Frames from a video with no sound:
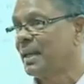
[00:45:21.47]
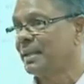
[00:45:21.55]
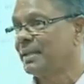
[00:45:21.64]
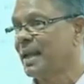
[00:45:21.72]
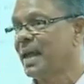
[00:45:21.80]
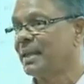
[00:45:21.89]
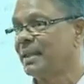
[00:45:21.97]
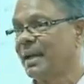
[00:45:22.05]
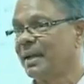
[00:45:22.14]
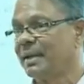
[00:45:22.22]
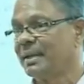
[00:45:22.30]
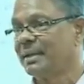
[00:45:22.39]
It's like
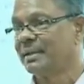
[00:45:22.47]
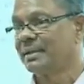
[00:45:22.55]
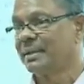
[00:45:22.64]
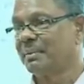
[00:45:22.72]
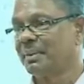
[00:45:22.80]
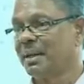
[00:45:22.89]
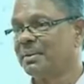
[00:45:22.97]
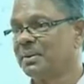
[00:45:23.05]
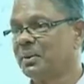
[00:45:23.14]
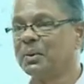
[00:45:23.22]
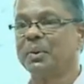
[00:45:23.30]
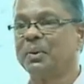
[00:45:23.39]
that. Sometimes
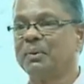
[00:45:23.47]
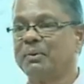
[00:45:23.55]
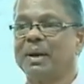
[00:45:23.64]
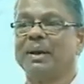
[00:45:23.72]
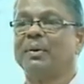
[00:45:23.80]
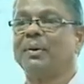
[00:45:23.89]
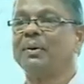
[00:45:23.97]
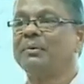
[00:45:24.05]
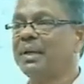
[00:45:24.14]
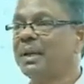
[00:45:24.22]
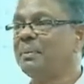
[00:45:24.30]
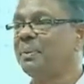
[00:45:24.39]
you know one whole
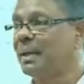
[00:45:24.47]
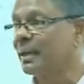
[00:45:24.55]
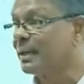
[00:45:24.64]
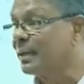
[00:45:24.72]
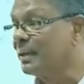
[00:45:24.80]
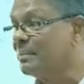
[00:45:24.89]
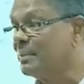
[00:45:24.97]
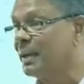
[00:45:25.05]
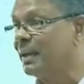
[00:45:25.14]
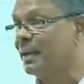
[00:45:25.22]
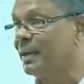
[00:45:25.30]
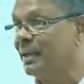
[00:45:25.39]
Vinay Pitaka
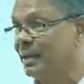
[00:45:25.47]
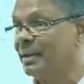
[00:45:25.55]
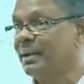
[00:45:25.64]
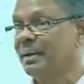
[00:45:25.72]
completely,